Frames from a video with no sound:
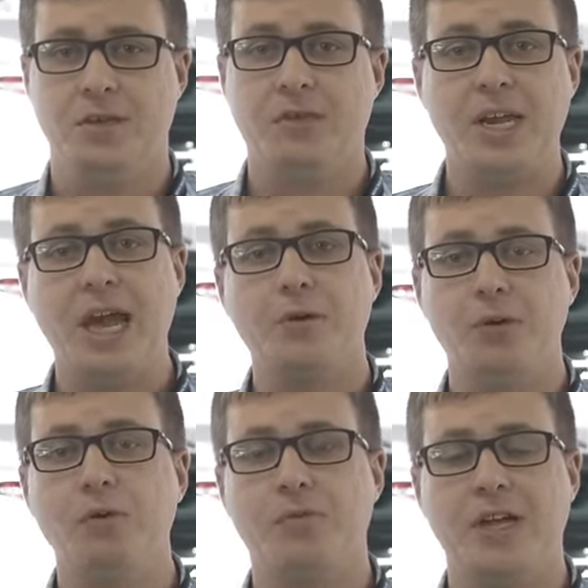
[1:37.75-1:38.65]
For now,
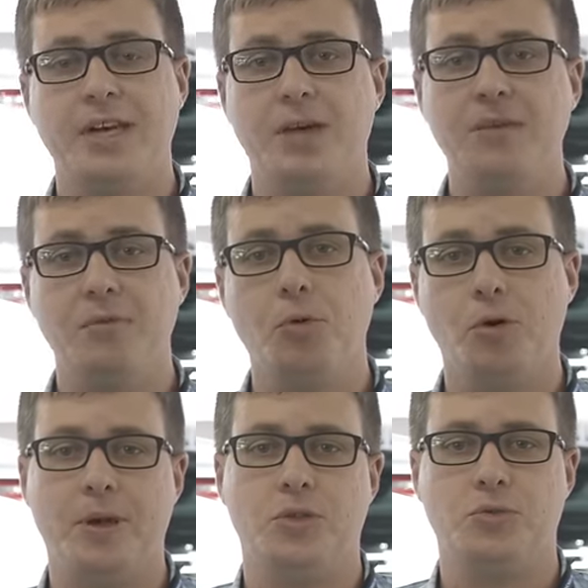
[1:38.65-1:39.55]
you can find out even
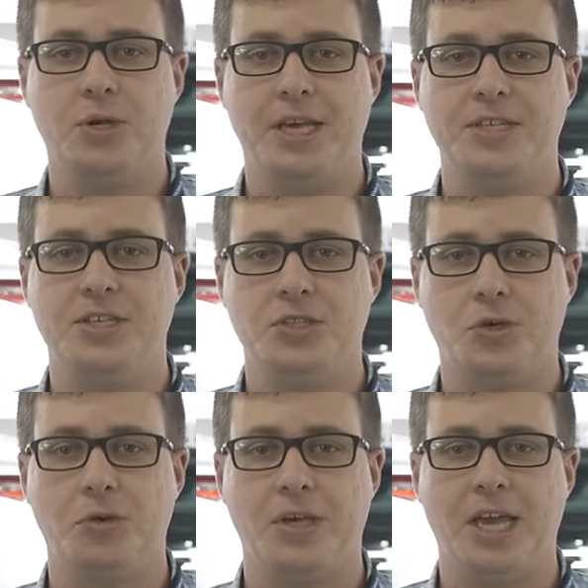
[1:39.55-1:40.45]
more about the 2018
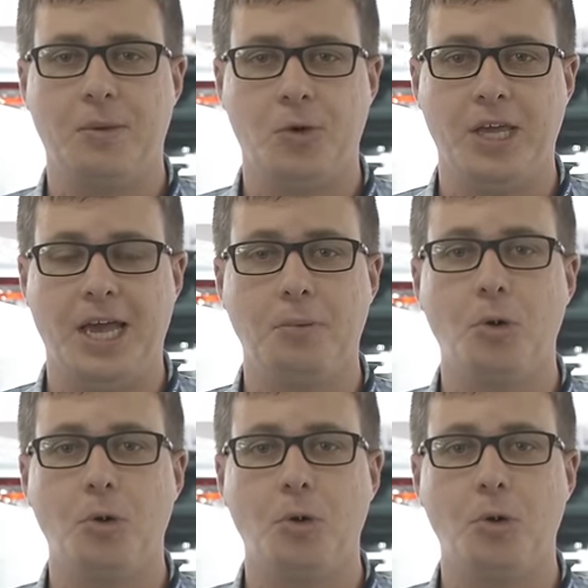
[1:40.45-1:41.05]
Toyota Camry at